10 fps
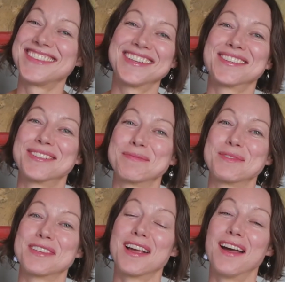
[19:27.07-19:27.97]

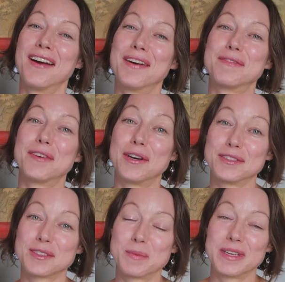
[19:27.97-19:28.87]
serums
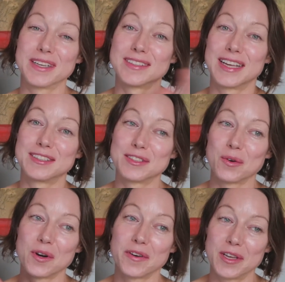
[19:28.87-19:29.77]
first, because that's the
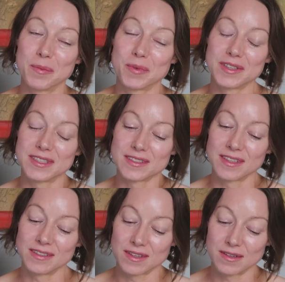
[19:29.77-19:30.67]
order that you put these
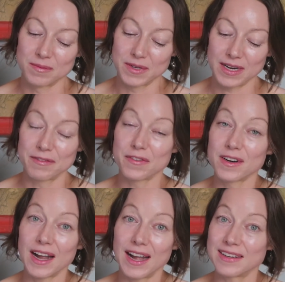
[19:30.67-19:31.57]
things on, but I
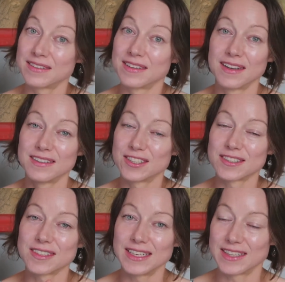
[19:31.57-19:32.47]
forgot,
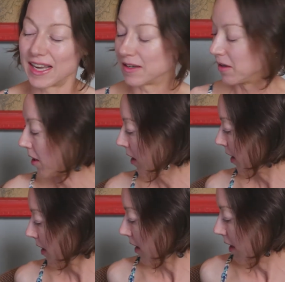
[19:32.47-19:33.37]
just like that.
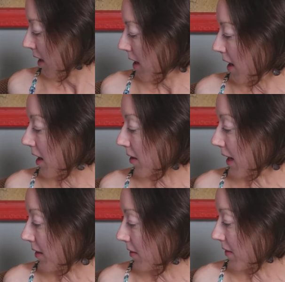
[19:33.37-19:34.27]
All
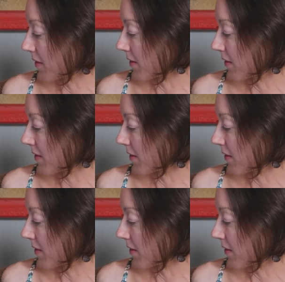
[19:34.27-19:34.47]
right.